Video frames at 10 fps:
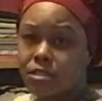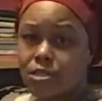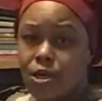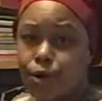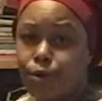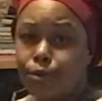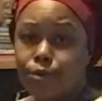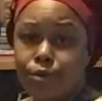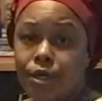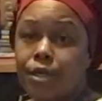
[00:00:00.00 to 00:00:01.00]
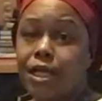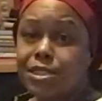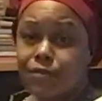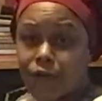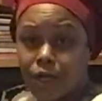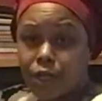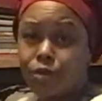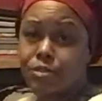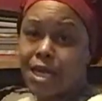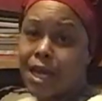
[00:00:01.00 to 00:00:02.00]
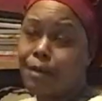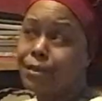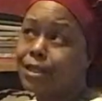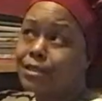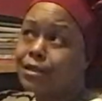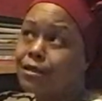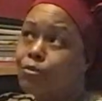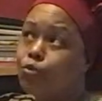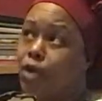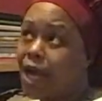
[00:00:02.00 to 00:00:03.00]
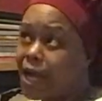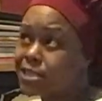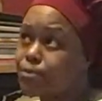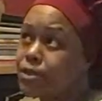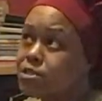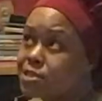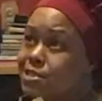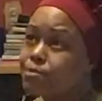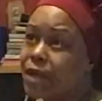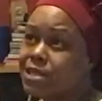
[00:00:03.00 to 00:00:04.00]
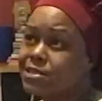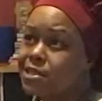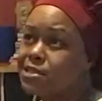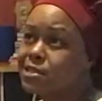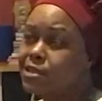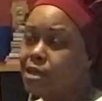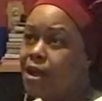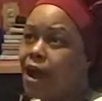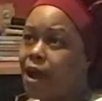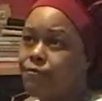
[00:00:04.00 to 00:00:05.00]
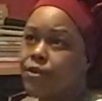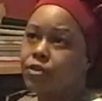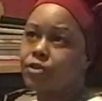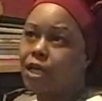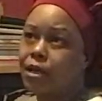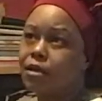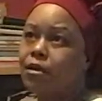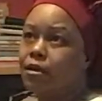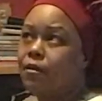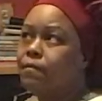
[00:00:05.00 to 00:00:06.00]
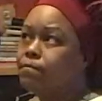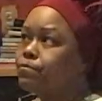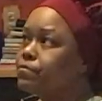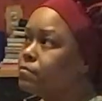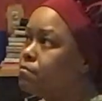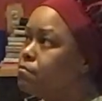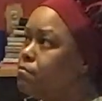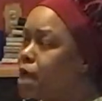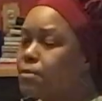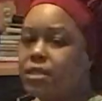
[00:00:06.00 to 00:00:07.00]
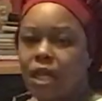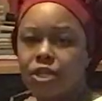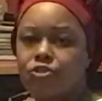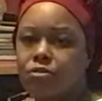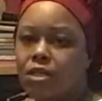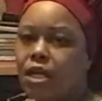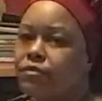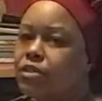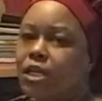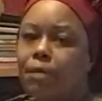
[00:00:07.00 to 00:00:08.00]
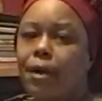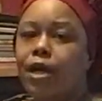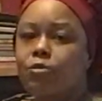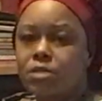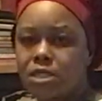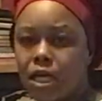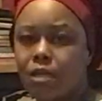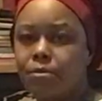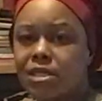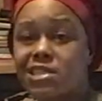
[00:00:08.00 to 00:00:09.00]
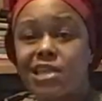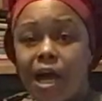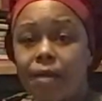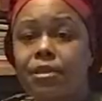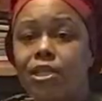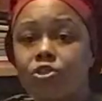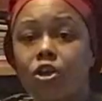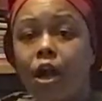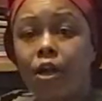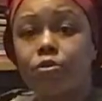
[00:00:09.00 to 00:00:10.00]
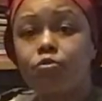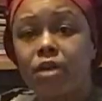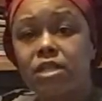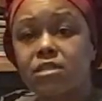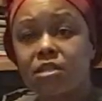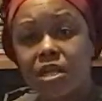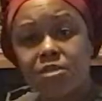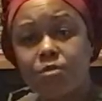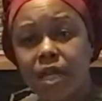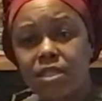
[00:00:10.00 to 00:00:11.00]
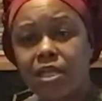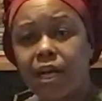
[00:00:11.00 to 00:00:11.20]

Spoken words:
So that's a very long time. And what I experienced this past season, I felt that maybe nature and everything about it was telling me it's time, let your garden rest. And that's what I did.